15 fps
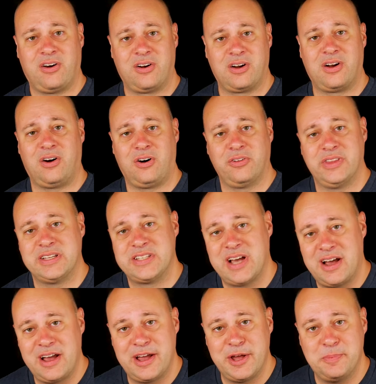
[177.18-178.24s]
car all the
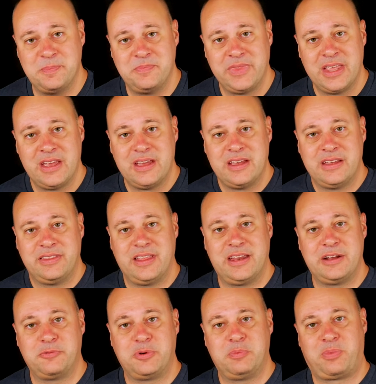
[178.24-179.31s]
time,
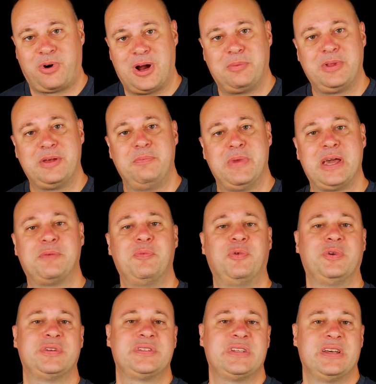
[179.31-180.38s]
then it would probably make
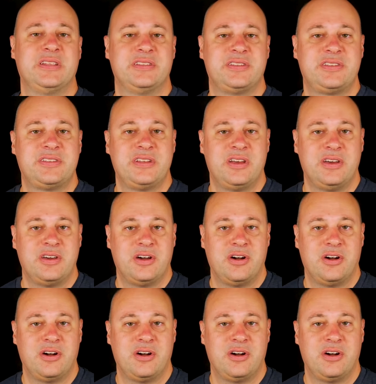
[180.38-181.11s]
more sense